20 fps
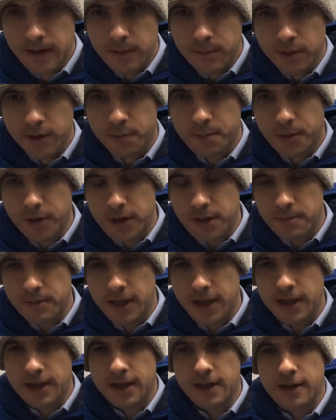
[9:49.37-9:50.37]
But the point I'm
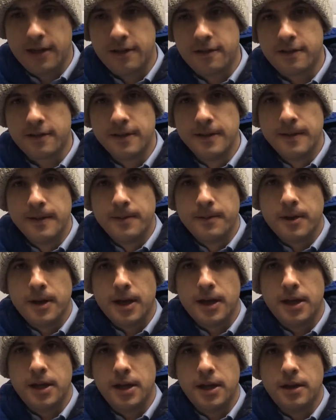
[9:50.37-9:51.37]
making is,
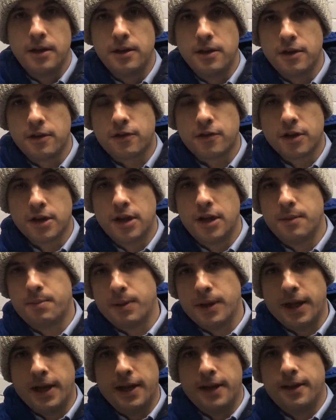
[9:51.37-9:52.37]
you know, suddenly a
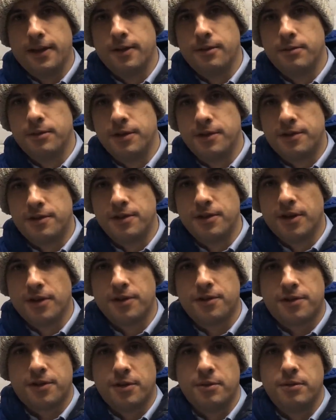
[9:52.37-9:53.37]
player that was
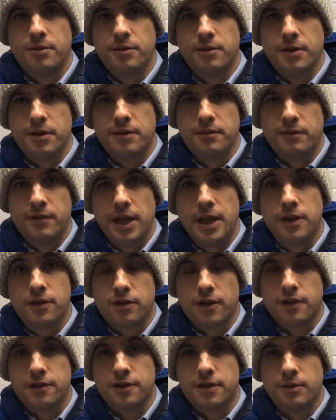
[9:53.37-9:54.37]
not so
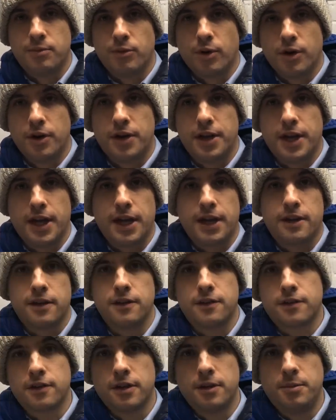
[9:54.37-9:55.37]
interesting one day can
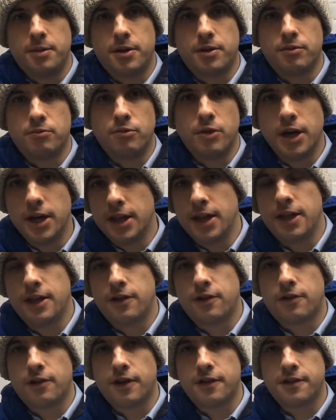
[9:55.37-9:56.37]
suddenly become really
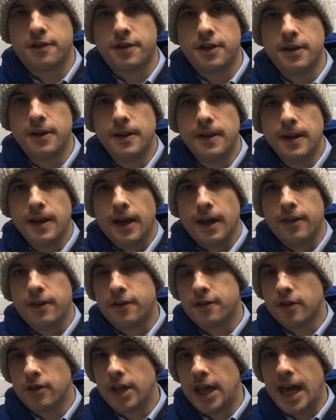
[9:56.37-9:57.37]
interesting, and
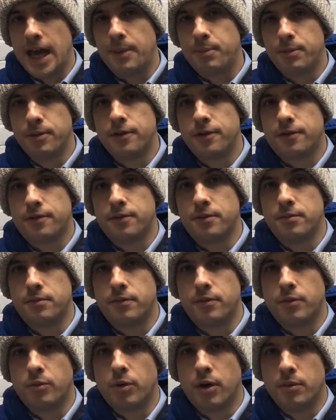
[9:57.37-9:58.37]
this only happens for
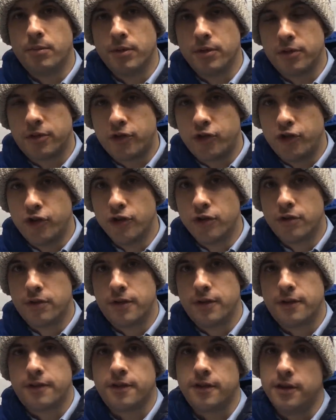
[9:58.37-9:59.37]
1 month
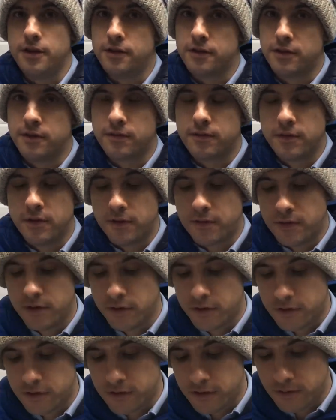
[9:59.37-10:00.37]
during the season, of
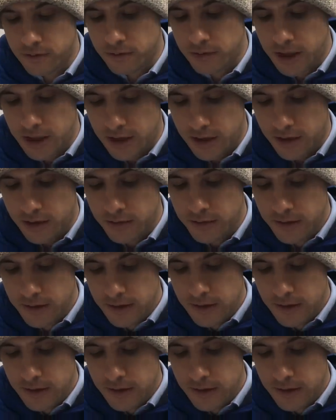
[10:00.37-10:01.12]
course, because the window,